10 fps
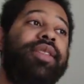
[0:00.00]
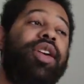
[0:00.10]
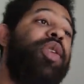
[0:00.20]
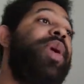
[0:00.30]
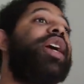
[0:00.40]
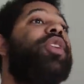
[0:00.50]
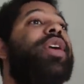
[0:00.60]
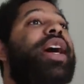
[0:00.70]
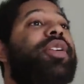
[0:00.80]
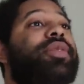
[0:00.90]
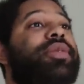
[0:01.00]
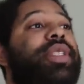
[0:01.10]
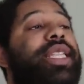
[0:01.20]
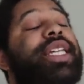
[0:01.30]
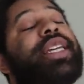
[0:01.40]
turn back around,
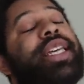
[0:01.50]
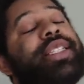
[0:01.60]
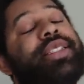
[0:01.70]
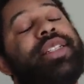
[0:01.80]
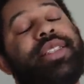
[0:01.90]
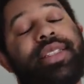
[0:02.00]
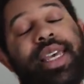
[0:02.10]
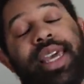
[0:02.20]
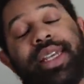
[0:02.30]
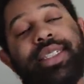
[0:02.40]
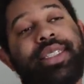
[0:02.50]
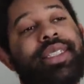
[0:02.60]
lean against it and say,